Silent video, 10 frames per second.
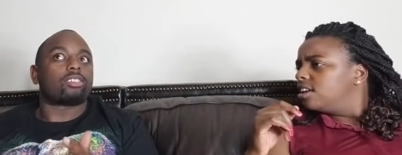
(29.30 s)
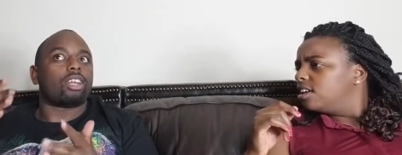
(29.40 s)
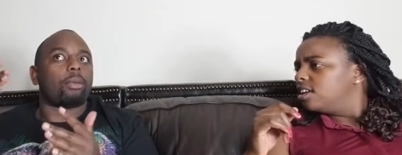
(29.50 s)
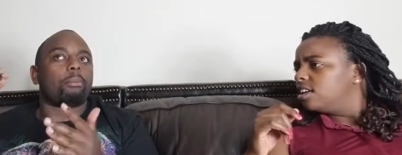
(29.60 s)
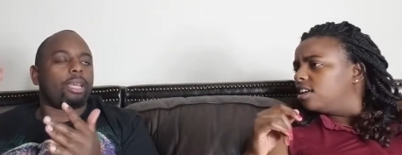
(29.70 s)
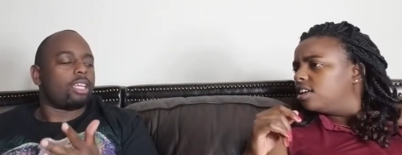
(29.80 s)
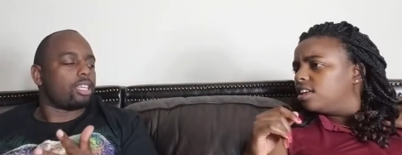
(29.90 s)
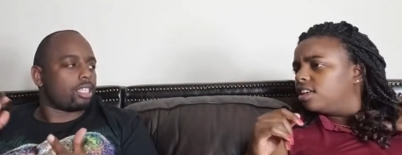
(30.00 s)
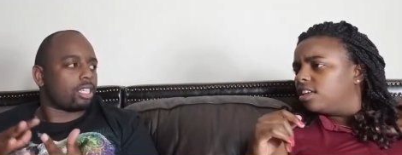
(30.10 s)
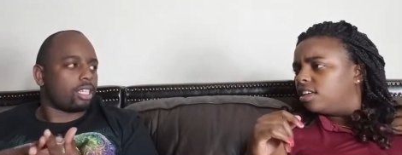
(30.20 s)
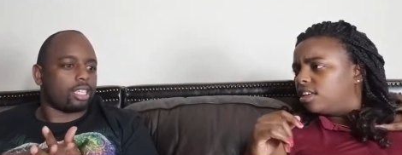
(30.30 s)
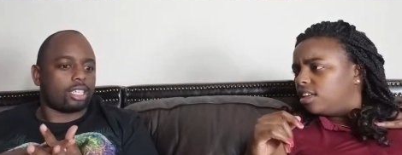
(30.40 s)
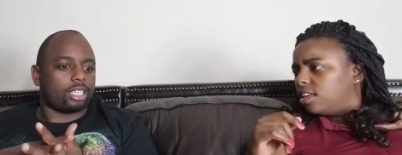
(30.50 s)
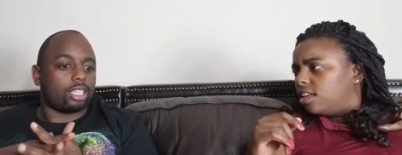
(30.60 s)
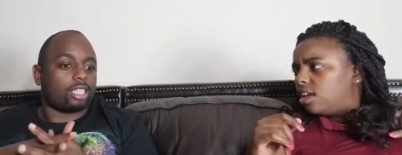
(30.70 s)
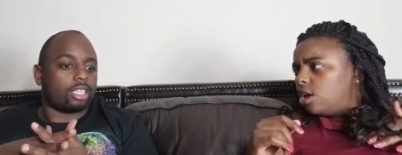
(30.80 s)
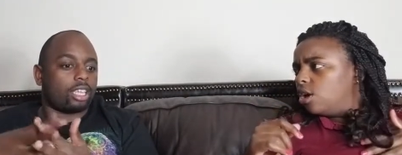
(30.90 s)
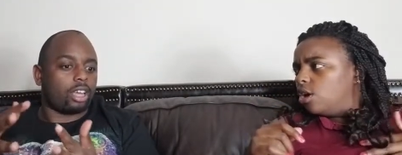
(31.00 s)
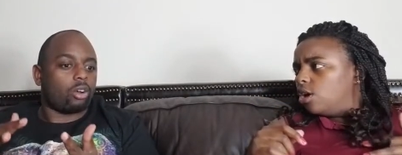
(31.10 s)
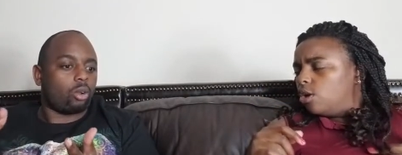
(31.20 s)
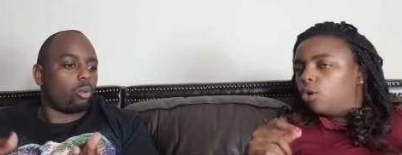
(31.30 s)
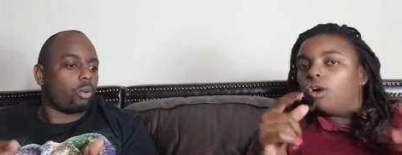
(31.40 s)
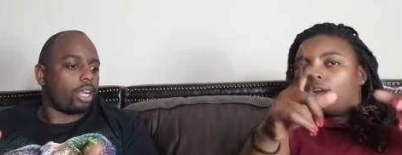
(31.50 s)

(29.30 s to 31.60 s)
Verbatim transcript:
Speaker 1: gonna make it in the whole who are